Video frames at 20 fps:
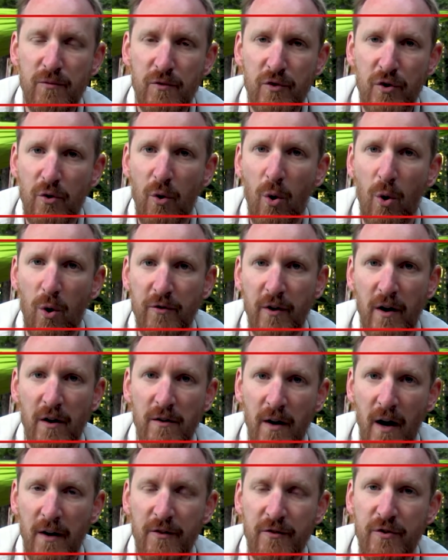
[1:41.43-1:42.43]
two
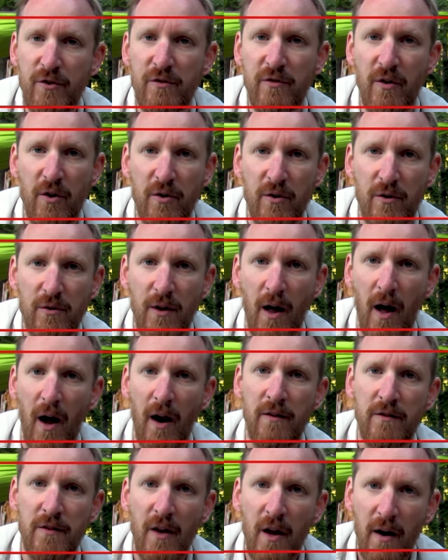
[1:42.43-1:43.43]
horizontal lines, two vertical
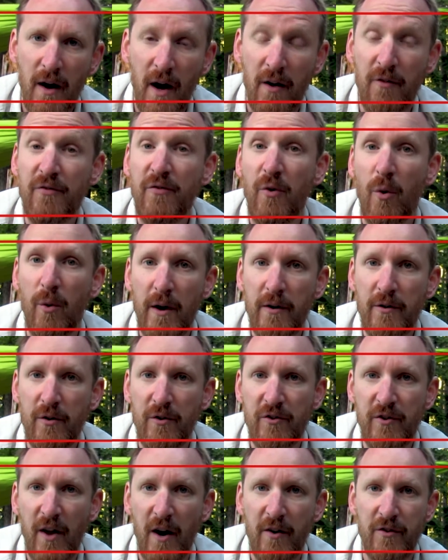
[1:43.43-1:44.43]
lines, and four
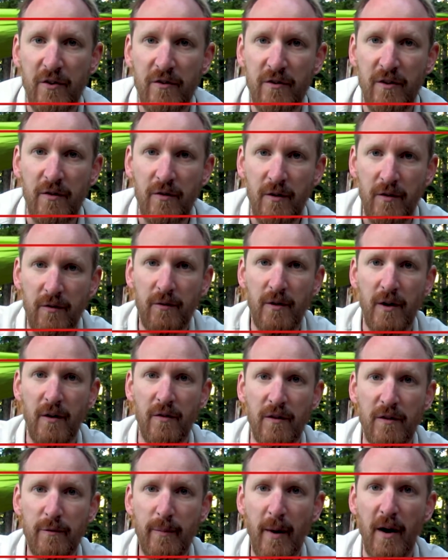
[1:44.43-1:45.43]
intersections in
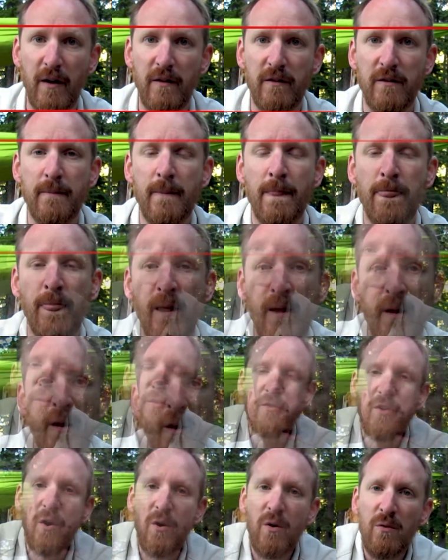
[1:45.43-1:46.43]
the space.
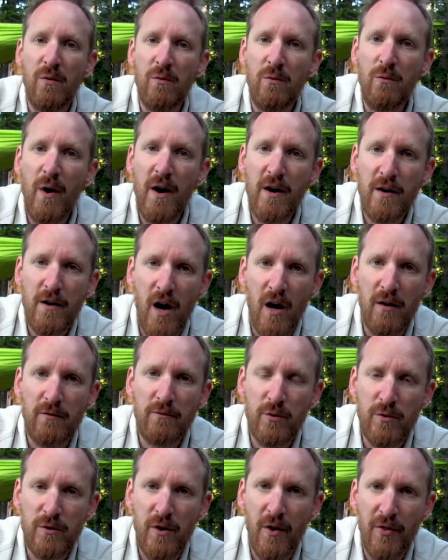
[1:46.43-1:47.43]
So what
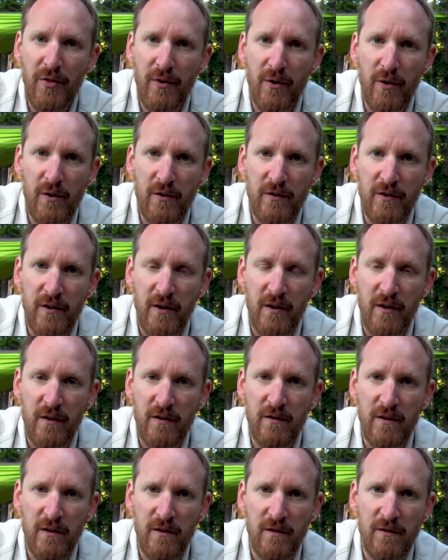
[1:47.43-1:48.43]
rule of thirds
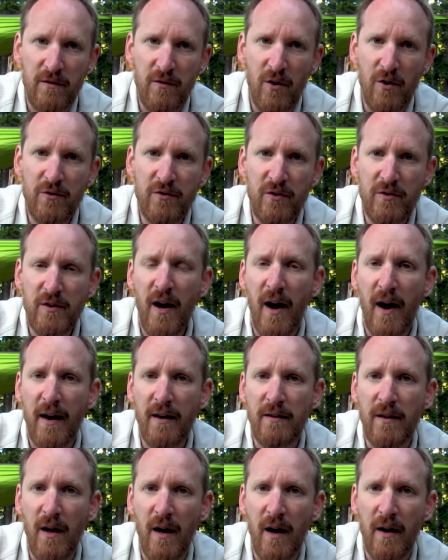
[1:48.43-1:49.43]
is those
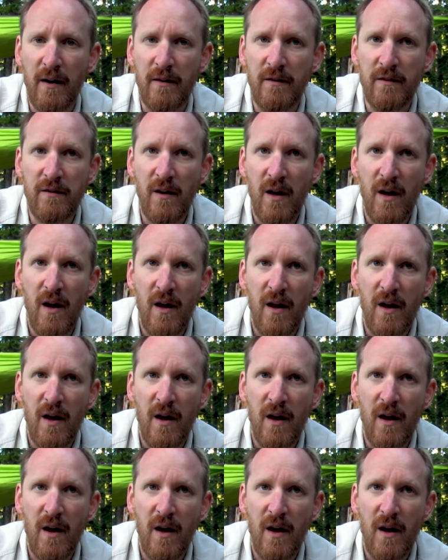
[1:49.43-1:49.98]
guidelines